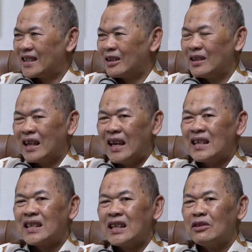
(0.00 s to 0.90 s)
So
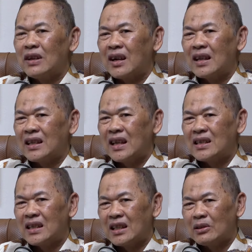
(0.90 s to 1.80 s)
in situ, we call it
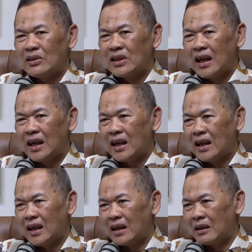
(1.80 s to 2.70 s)
in situ.
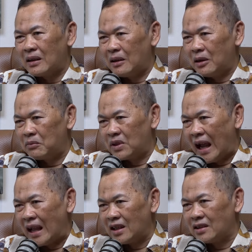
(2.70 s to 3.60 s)

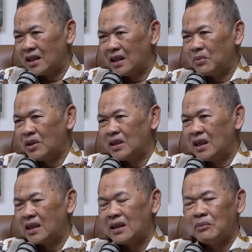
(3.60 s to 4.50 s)
Hydrogen product in